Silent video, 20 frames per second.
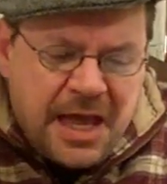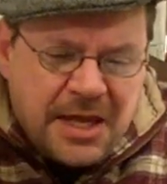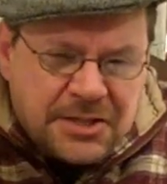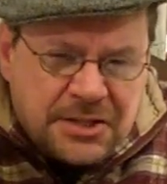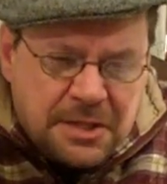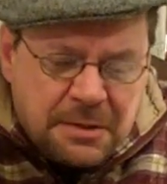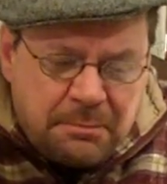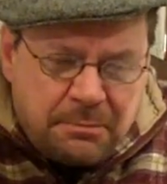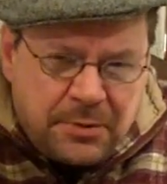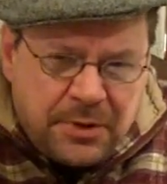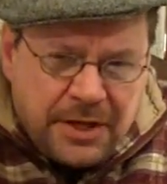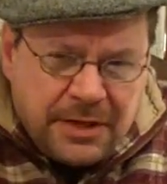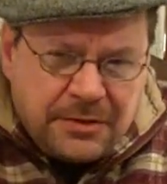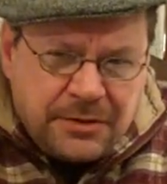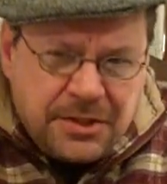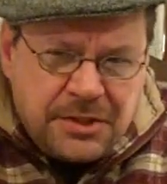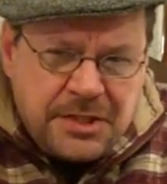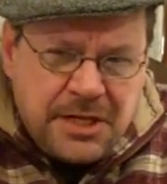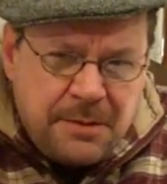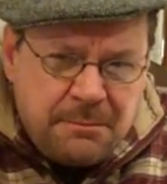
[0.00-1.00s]
as they
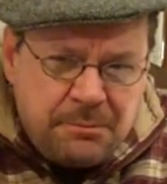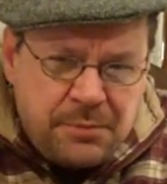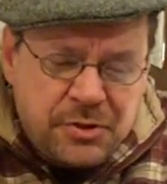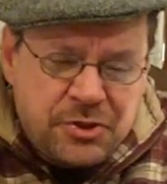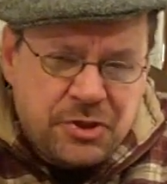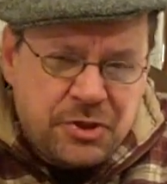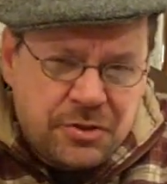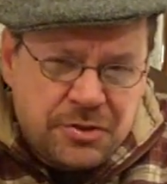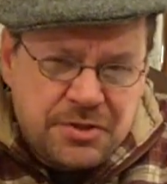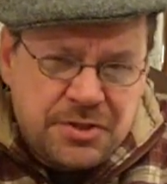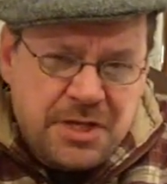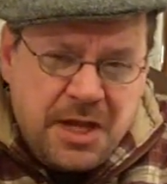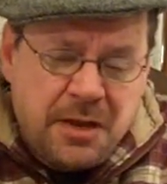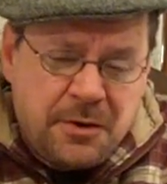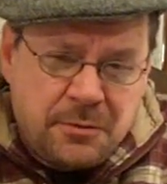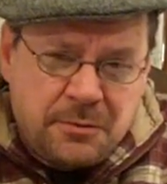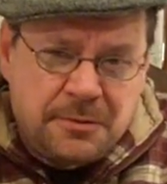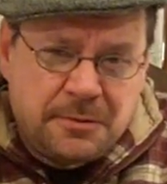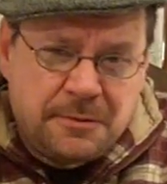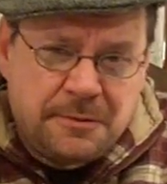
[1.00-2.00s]
bring the temperature
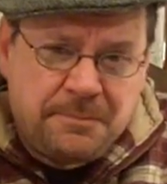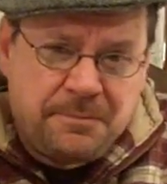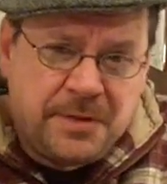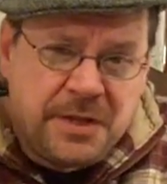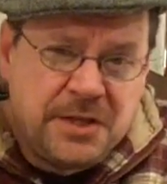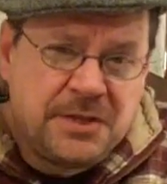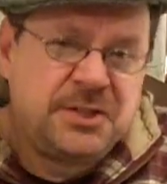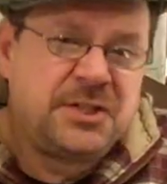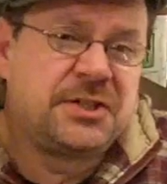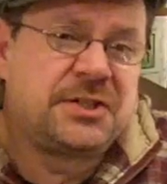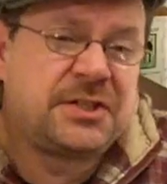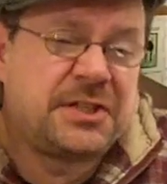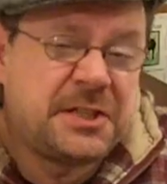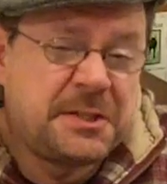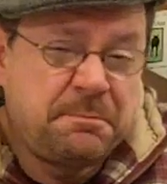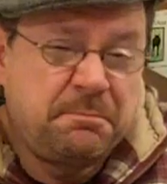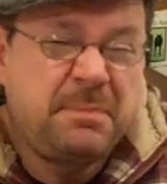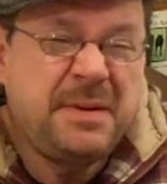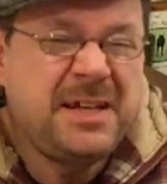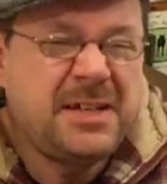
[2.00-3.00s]
down to
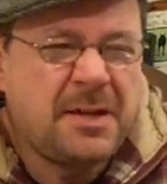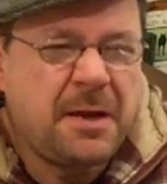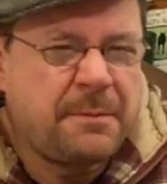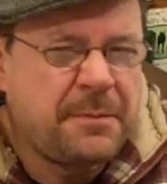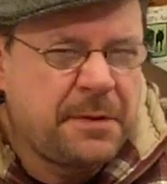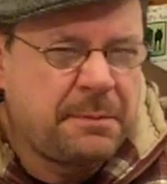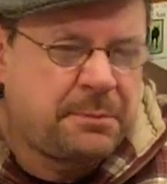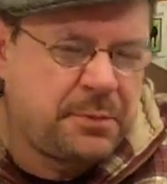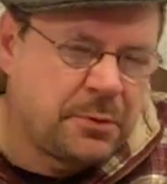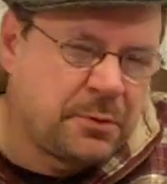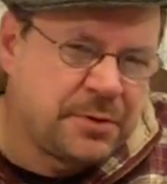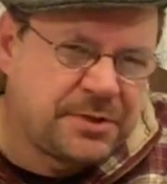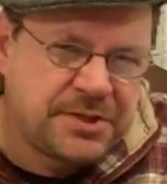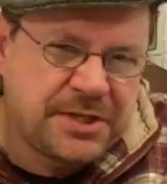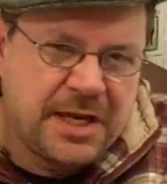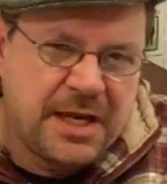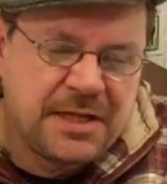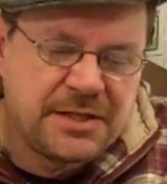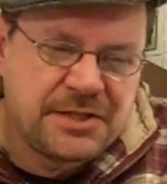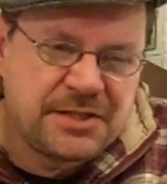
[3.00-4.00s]
speed up the
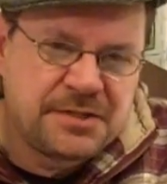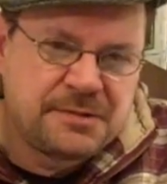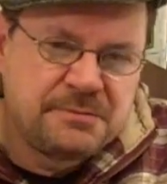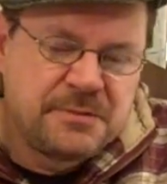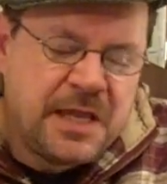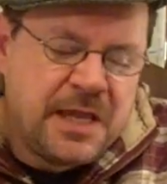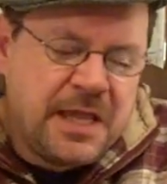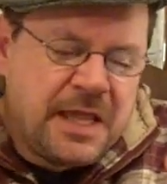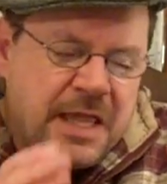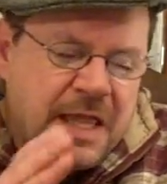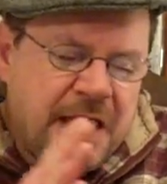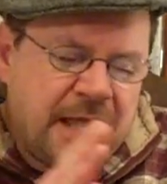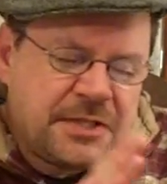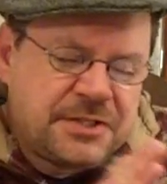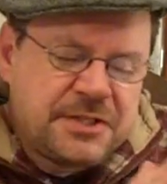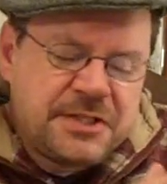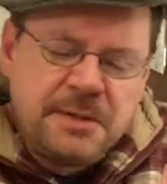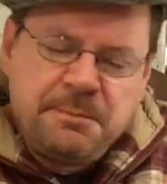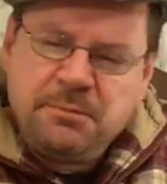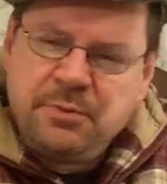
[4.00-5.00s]
process,
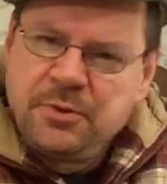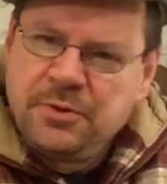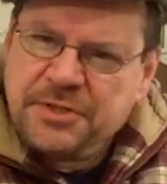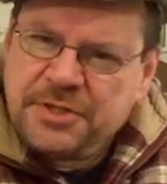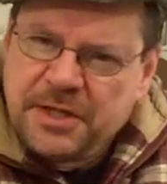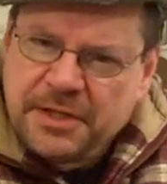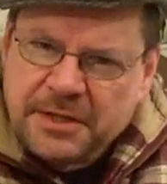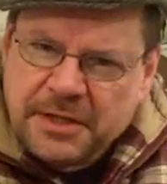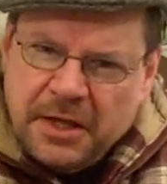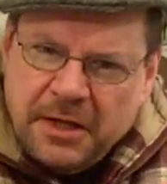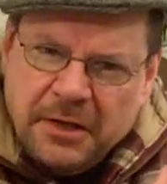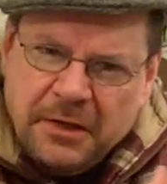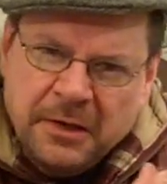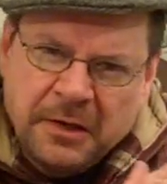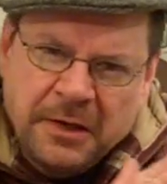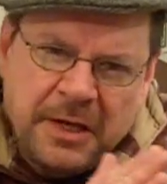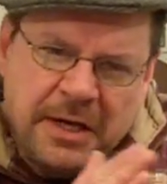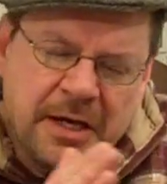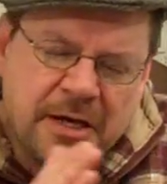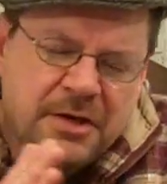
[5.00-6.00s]
as they put in
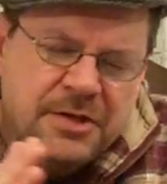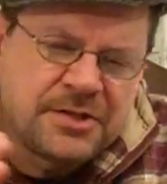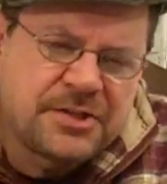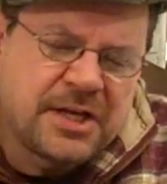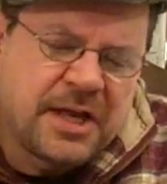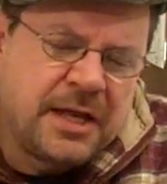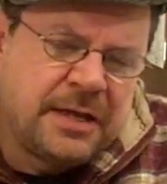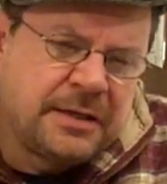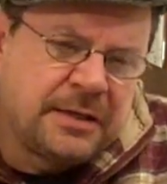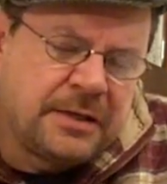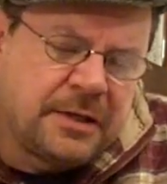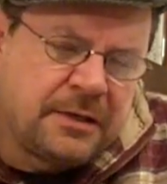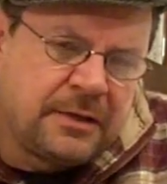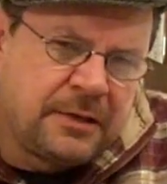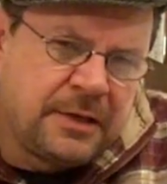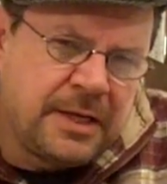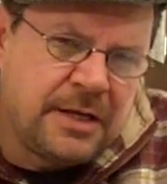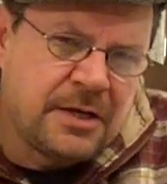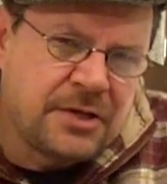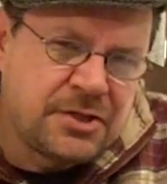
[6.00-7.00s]
layers and
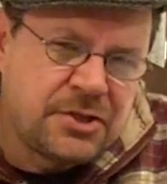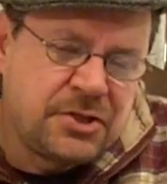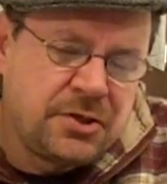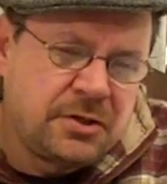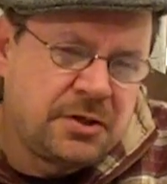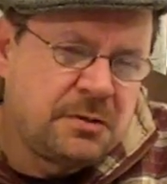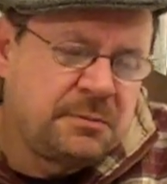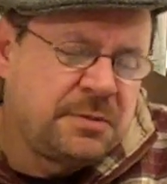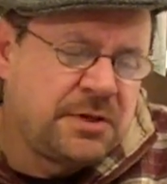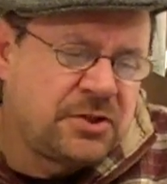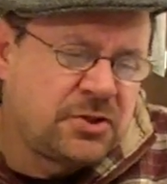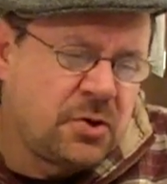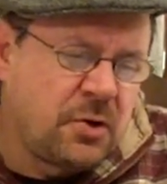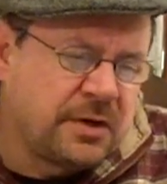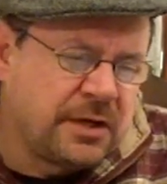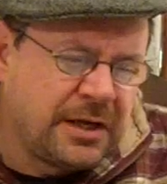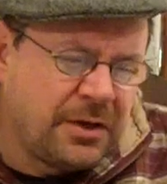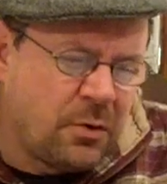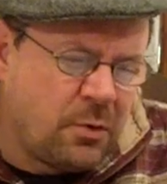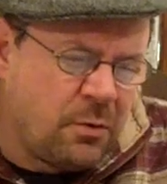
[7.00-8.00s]
layers, you can be
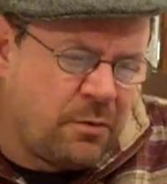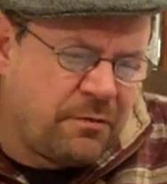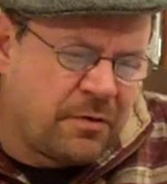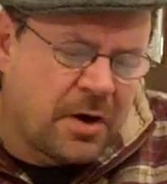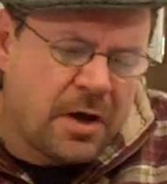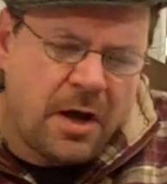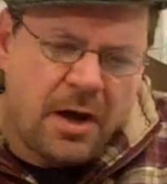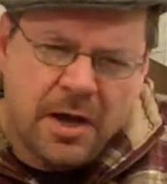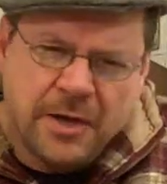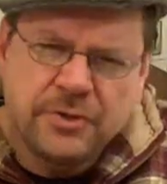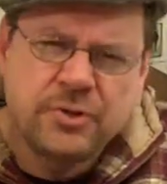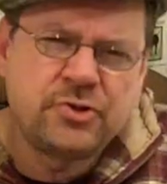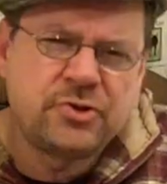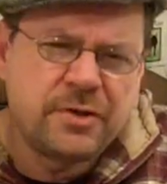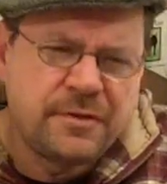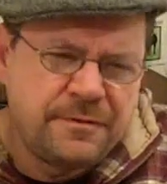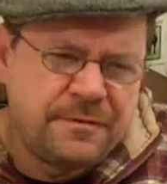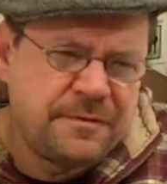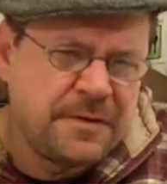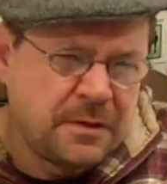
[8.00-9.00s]
talking over a
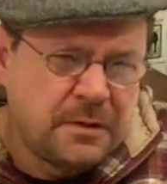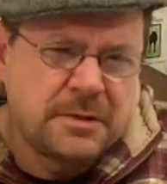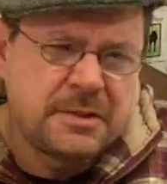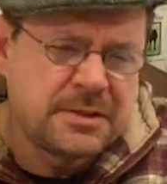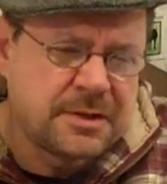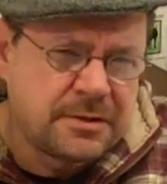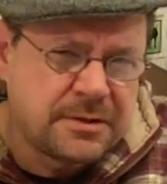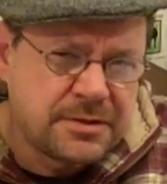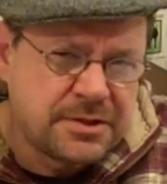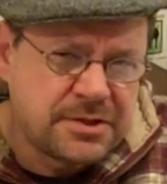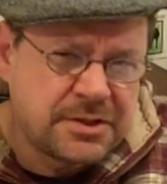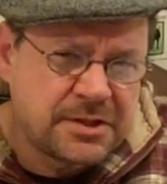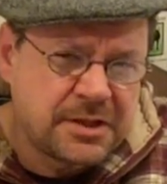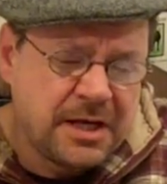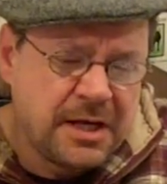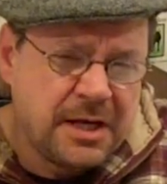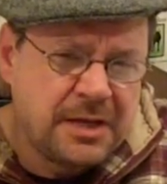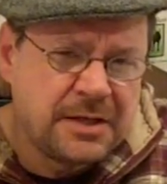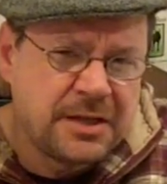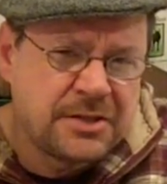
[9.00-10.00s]
hundred
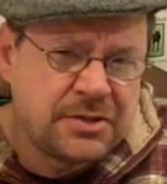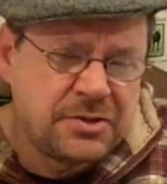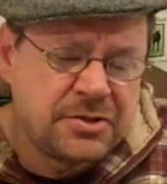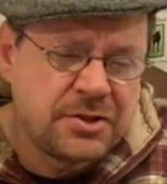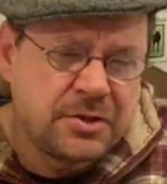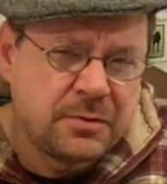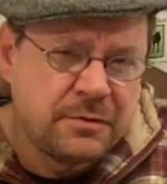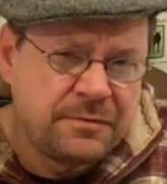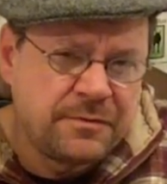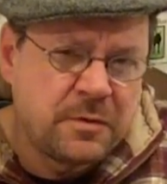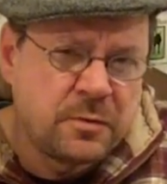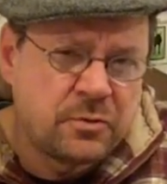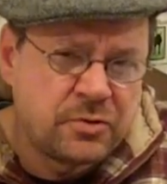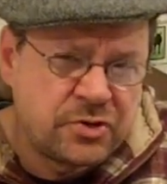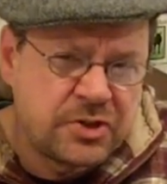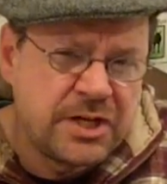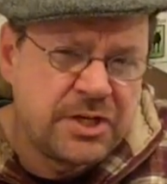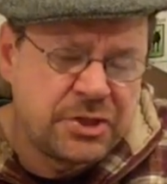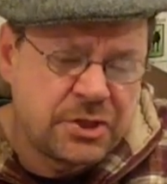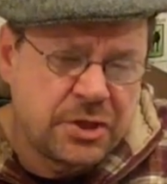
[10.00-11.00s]
filters in a chill
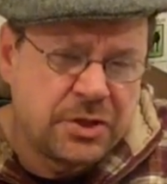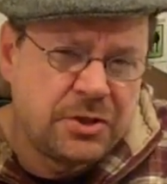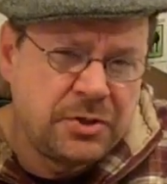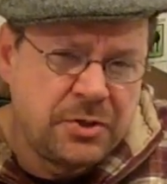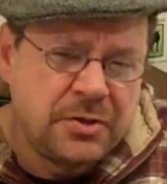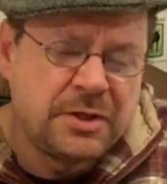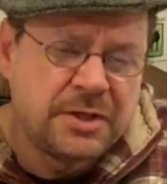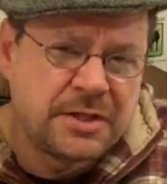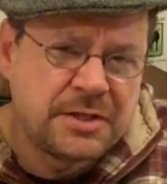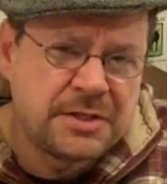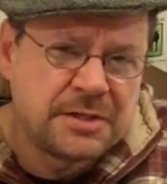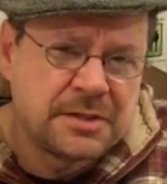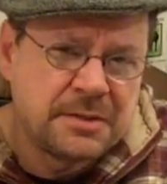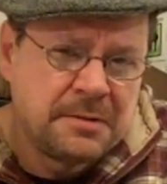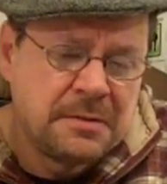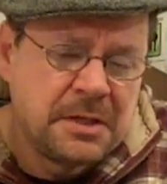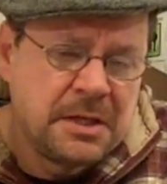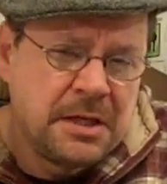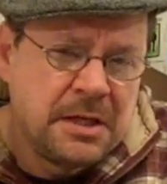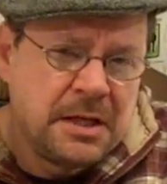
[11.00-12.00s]
filtration unit.
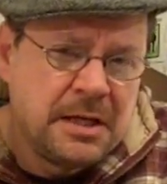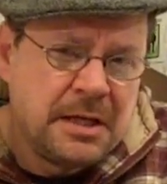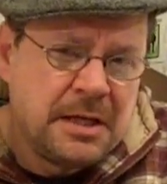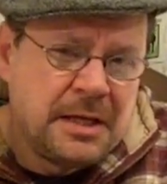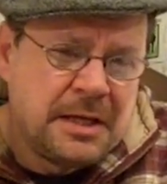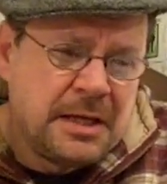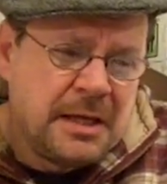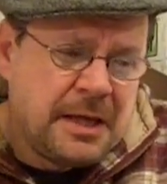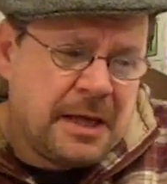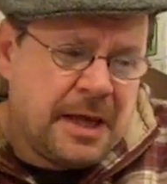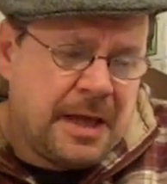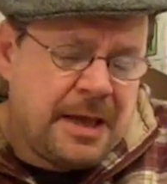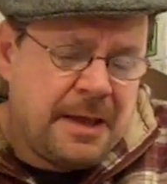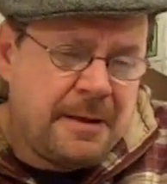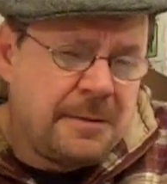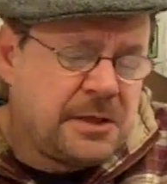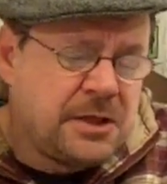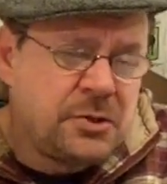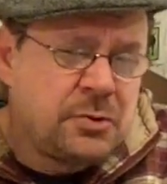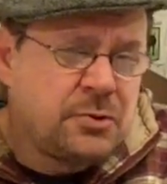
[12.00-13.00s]

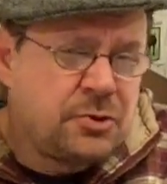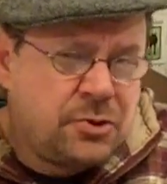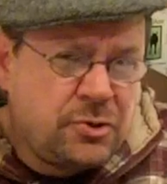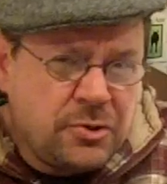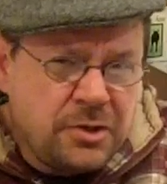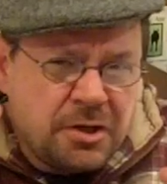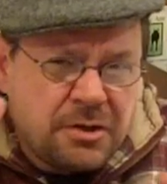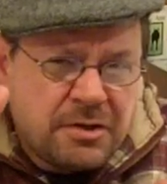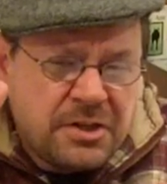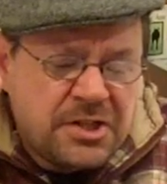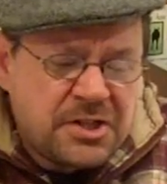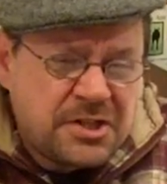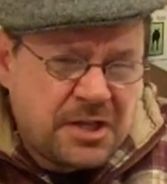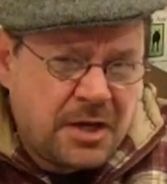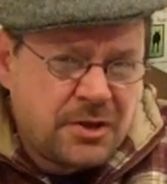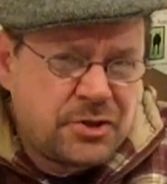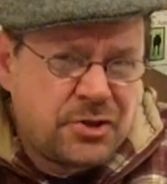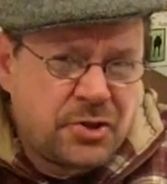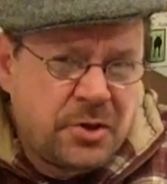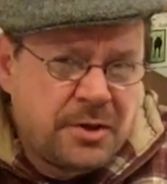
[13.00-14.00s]
Uh, you know, do your
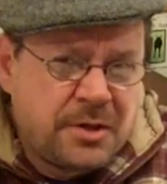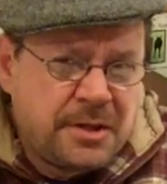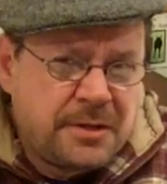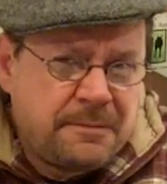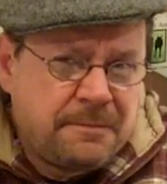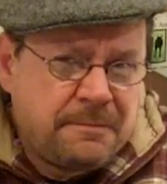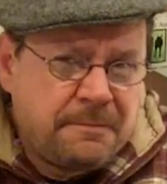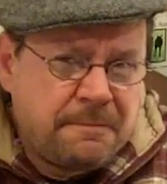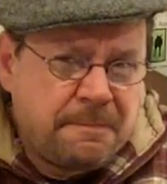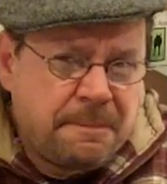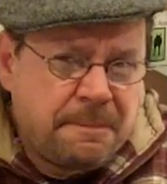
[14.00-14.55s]
research on it.